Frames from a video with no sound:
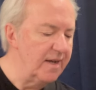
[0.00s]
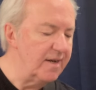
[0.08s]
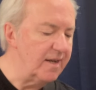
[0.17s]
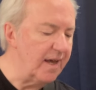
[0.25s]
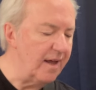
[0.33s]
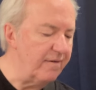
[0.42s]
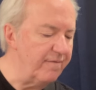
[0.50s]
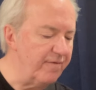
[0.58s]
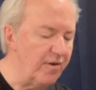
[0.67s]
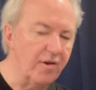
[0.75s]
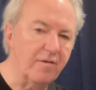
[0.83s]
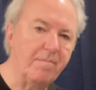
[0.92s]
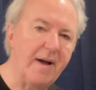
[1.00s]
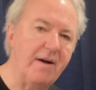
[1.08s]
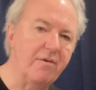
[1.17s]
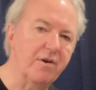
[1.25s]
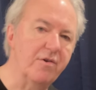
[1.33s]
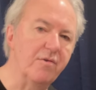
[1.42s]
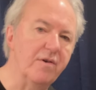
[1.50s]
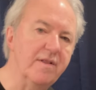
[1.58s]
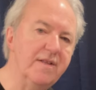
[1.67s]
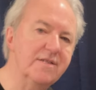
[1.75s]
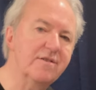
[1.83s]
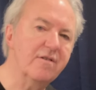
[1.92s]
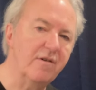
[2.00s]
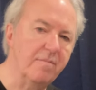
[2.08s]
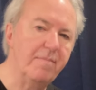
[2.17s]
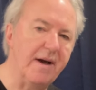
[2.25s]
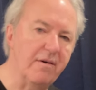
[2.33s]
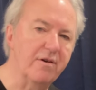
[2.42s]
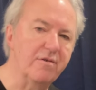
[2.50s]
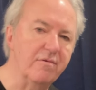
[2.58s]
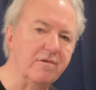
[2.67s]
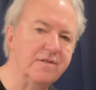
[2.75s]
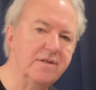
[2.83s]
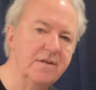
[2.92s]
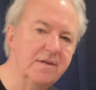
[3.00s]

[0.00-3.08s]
to get a fuller power chord. And these are called power chords.